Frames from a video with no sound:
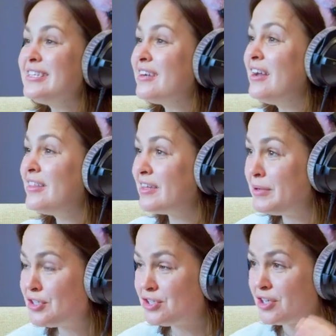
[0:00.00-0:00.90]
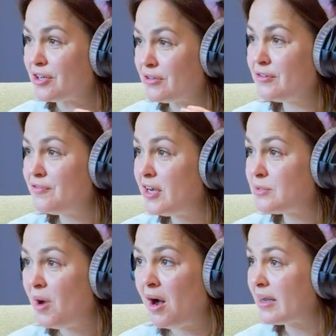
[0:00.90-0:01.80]
thing I think we should do, the first
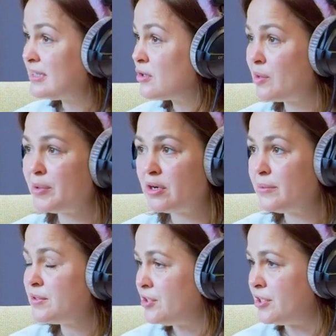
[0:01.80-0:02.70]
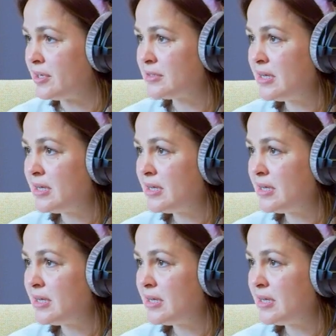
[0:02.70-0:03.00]
park, it's got to be Hollywood Studios.